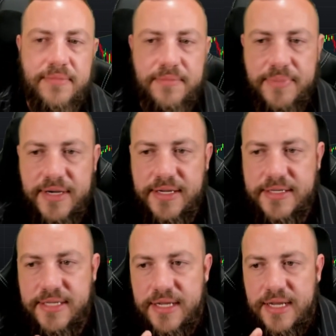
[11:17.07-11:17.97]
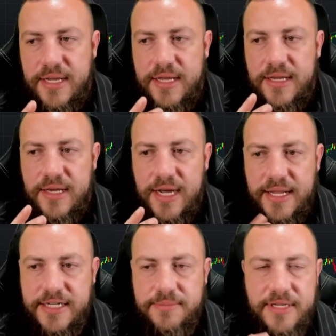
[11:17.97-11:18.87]
But I
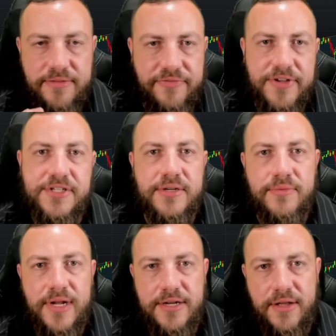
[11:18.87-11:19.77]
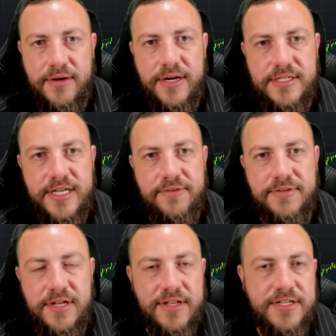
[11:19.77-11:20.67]
like to be efficient when I dollar cost
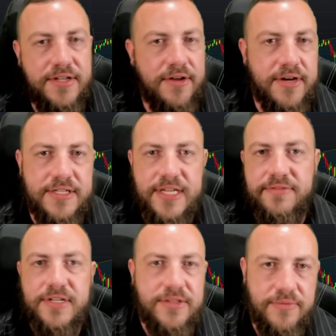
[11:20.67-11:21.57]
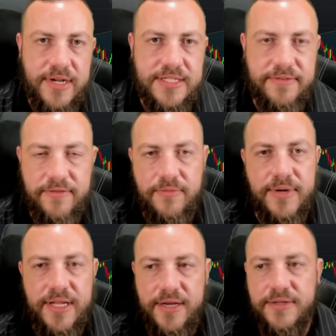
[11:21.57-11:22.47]
average. I don't like to dollar cost average like the rest of
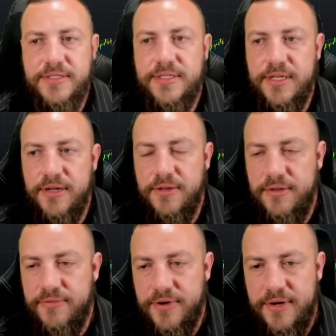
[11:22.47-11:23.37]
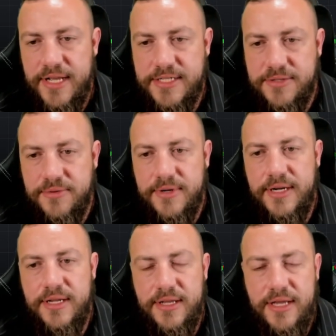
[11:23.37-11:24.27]
everybody else. You know, you've heard that
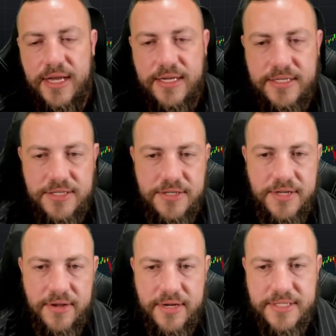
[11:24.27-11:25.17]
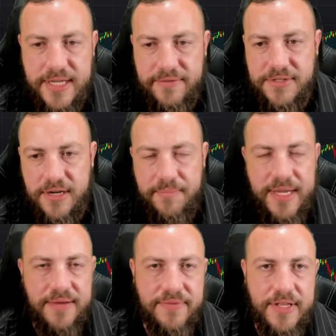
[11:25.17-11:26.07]
story. I could teach you a dollar cost average on a
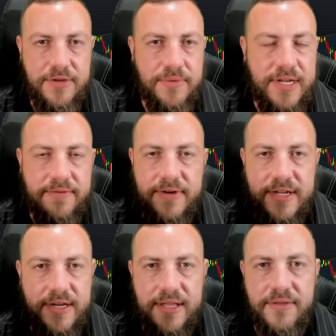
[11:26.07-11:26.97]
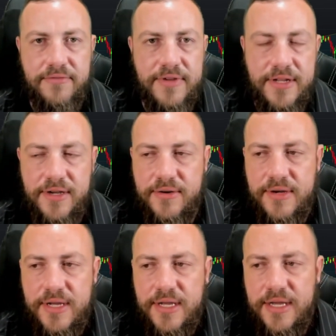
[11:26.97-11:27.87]
pamphlet, and you would never need another video.
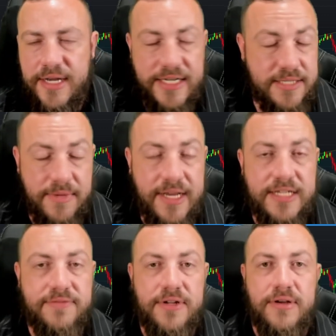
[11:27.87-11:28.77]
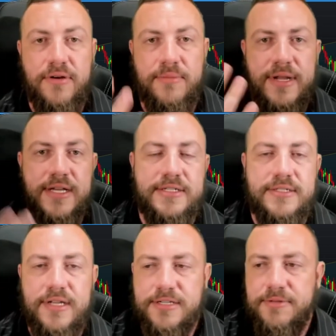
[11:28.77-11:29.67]
I guess in my next video or my
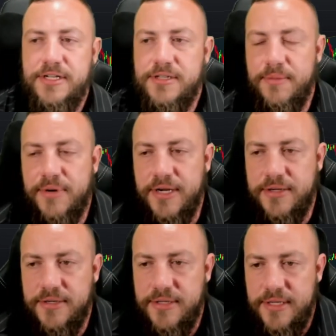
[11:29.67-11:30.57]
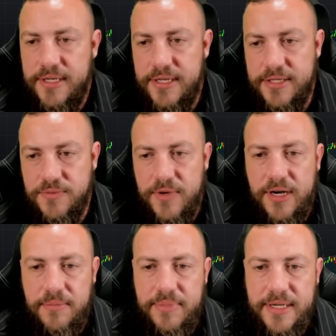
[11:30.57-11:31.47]
next explanation, I probably could as
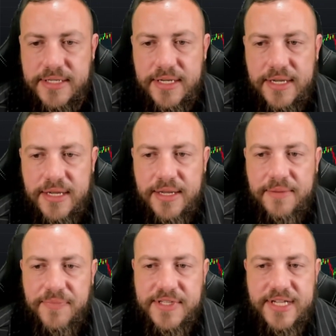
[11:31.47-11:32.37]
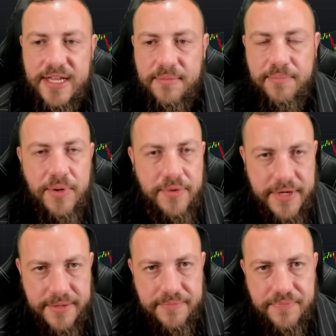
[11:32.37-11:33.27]
well. But it's kind of
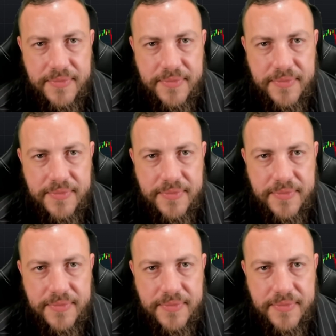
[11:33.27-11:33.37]
boring.